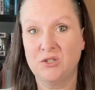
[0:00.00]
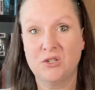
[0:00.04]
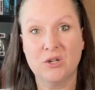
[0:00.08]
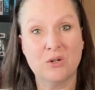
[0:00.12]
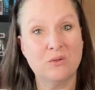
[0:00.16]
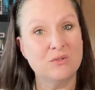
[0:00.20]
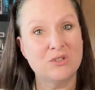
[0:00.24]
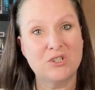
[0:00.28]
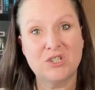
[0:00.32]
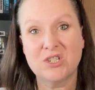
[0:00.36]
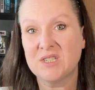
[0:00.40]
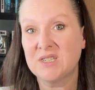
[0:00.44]

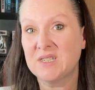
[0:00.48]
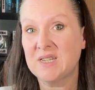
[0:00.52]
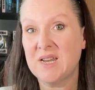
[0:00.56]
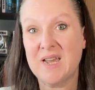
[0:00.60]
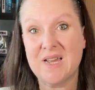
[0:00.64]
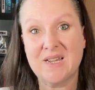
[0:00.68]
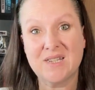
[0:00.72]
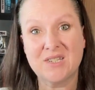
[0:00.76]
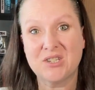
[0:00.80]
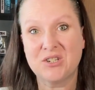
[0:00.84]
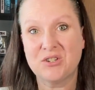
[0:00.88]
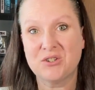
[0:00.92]
don't just
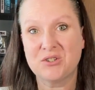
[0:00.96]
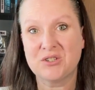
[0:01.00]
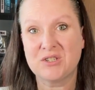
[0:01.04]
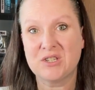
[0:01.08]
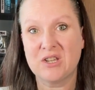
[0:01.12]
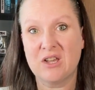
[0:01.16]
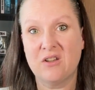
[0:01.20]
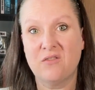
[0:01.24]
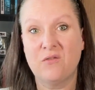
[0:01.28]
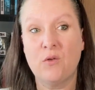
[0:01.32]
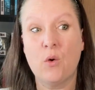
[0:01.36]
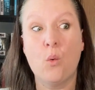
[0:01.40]
ask
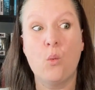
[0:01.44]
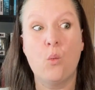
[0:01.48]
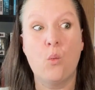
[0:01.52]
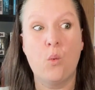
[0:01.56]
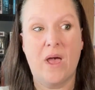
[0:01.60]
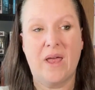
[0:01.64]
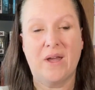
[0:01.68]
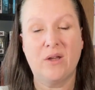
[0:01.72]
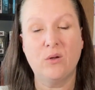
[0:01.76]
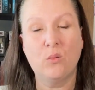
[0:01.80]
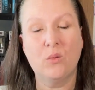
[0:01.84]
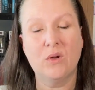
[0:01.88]
yourself,
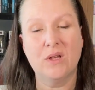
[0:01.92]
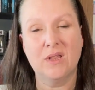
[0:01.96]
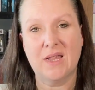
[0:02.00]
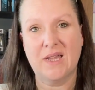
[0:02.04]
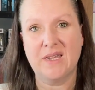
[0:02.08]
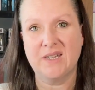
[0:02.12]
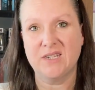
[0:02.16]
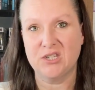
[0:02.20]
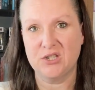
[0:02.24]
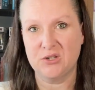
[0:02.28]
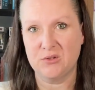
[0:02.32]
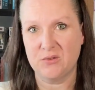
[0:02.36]
when will
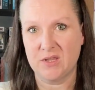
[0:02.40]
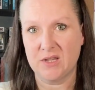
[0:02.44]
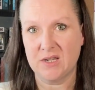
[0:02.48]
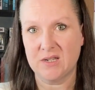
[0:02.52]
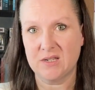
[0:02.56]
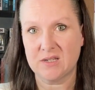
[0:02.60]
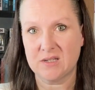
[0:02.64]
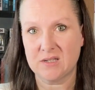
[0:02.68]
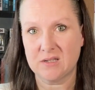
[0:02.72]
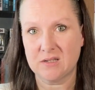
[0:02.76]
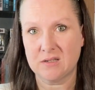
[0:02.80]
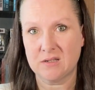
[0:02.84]
I do
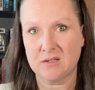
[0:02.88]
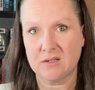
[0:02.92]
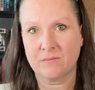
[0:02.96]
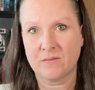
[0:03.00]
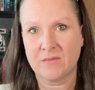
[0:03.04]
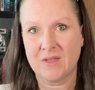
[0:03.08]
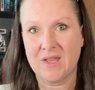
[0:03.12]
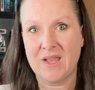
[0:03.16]
this?